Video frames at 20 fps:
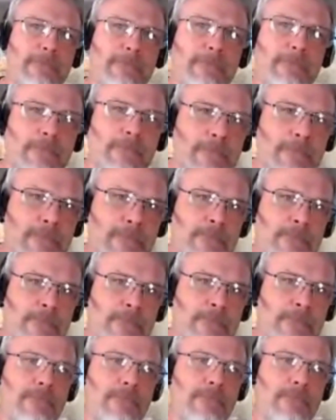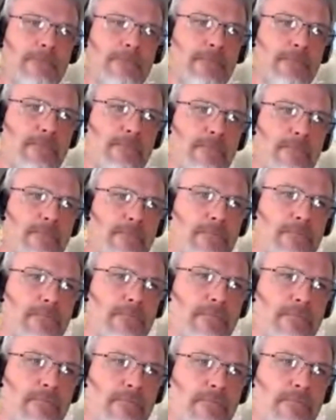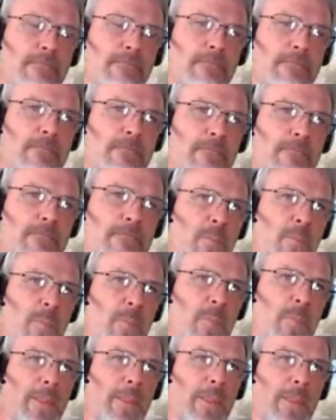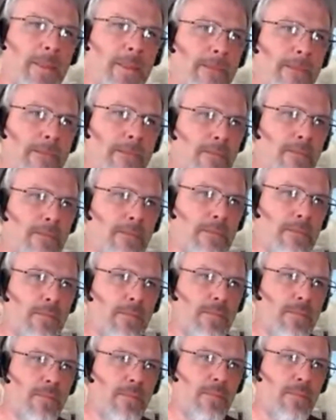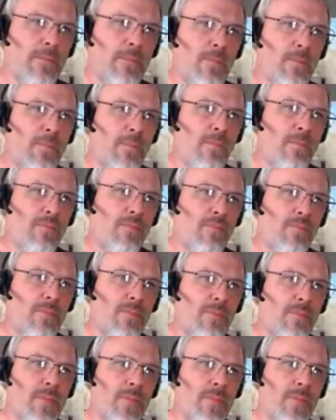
Okay, same topic. Do, do you have a, a, track plan that you shared somewhere?